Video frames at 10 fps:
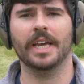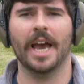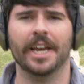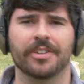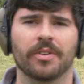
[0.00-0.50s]

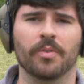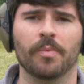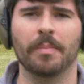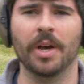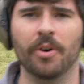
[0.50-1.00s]
accurate
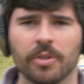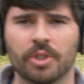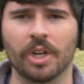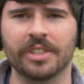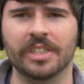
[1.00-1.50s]
with my old
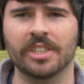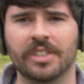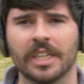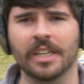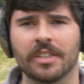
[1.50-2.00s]
trusty
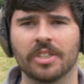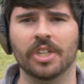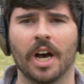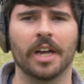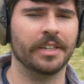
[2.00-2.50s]
steed, the
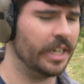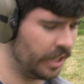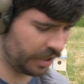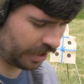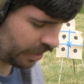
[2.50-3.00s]
John Deere.